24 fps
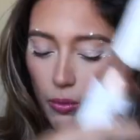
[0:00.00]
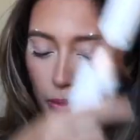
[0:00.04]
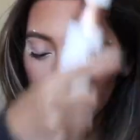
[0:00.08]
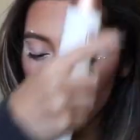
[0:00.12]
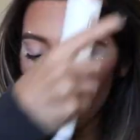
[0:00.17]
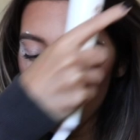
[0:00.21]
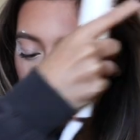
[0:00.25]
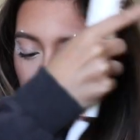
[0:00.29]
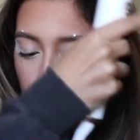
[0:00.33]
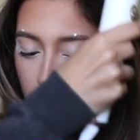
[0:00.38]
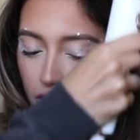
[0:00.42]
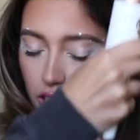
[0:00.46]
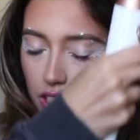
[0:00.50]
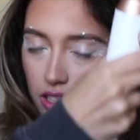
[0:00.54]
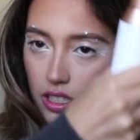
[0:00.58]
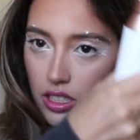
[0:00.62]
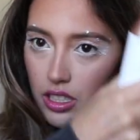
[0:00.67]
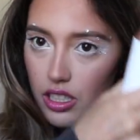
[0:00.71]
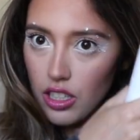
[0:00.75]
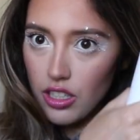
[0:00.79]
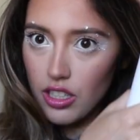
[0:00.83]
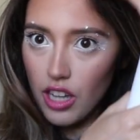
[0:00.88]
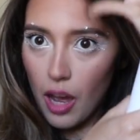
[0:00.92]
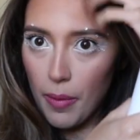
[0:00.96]
when you're doing
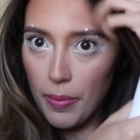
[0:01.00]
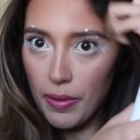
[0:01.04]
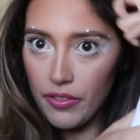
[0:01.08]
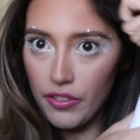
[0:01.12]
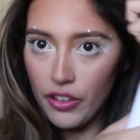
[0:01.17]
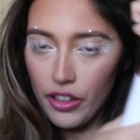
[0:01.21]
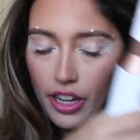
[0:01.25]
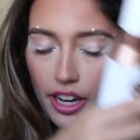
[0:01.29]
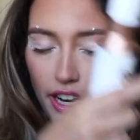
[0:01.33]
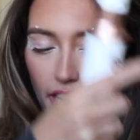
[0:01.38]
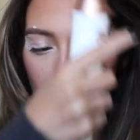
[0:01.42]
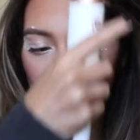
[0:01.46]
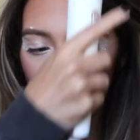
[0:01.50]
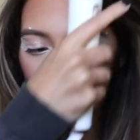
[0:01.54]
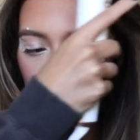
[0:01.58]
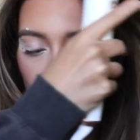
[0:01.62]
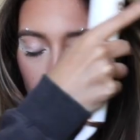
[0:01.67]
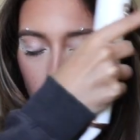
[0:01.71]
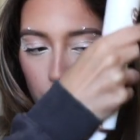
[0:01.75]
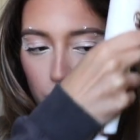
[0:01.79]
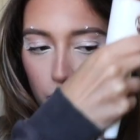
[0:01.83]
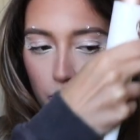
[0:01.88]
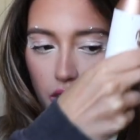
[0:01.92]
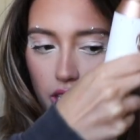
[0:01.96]
the top of your hair,
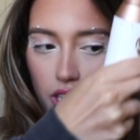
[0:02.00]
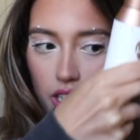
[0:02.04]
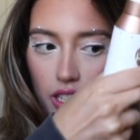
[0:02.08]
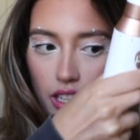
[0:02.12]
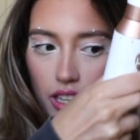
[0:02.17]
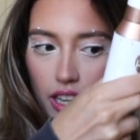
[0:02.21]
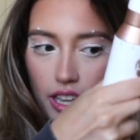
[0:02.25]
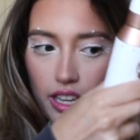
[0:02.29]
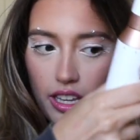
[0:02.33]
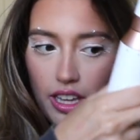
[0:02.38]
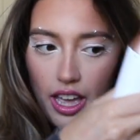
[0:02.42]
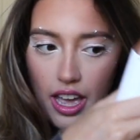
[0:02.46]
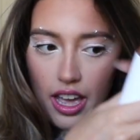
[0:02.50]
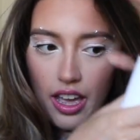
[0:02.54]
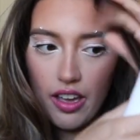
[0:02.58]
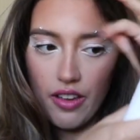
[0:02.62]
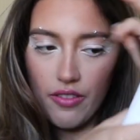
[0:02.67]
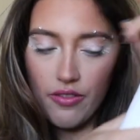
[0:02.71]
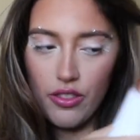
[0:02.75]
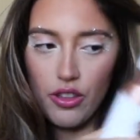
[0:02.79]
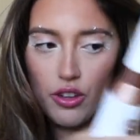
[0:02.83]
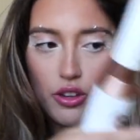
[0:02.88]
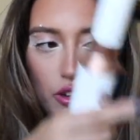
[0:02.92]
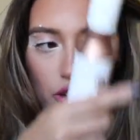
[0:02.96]
you wanna like
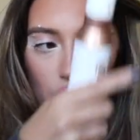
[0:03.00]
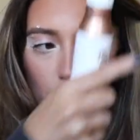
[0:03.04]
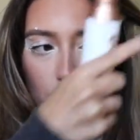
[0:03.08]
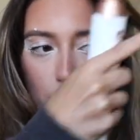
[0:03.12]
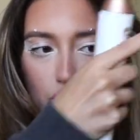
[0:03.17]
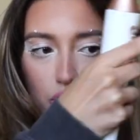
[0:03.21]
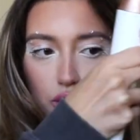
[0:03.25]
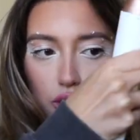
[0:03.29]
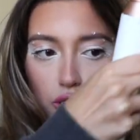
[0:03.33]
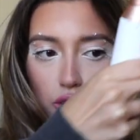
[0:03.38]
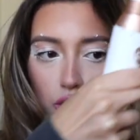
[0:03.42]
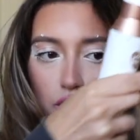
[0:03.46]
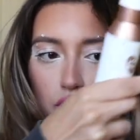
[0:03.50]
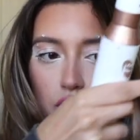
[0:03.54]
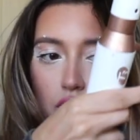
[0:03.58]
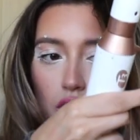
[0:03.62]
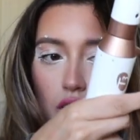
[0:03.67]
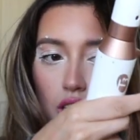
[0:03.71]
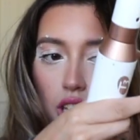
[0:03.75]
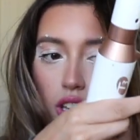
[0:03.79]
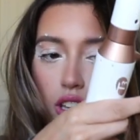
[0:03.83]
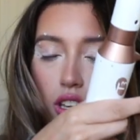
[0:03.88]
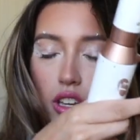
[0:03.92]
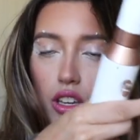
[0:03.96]
have the
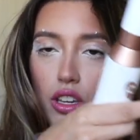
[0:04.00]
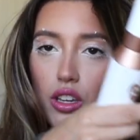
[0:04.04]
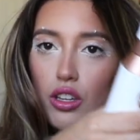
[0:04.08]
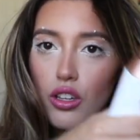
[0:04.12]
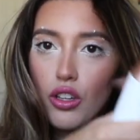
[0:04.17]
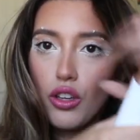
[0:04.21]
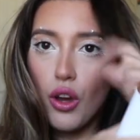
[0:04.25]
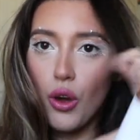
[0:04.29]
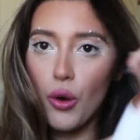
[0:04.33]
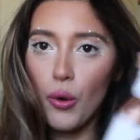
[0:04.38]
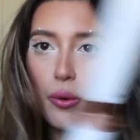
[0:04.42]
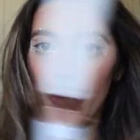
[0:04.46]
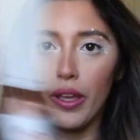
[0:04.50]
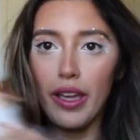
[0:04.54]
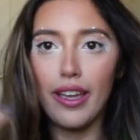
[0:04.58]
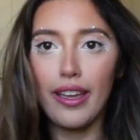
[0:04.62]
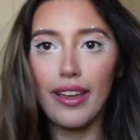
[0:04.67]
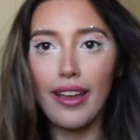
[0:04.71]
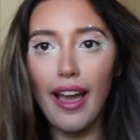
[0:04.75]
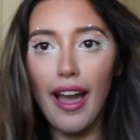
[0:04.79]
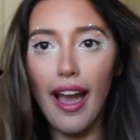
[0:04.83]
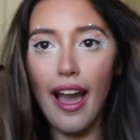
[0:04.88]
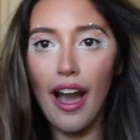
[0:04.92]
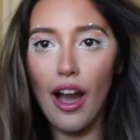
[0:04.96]
curls
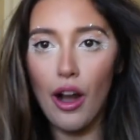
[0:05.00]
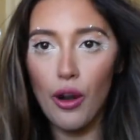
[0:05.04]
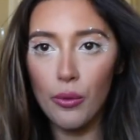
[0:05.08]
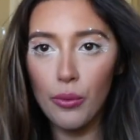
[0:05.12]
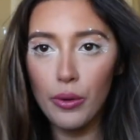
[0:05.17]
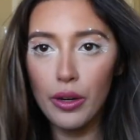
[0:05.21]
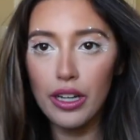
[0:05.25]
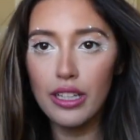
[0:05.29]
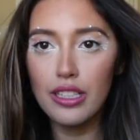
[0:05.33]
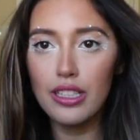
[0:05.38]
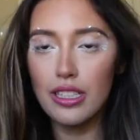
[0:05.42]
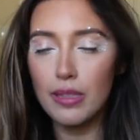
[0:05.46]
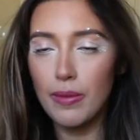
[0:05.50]
going outwards,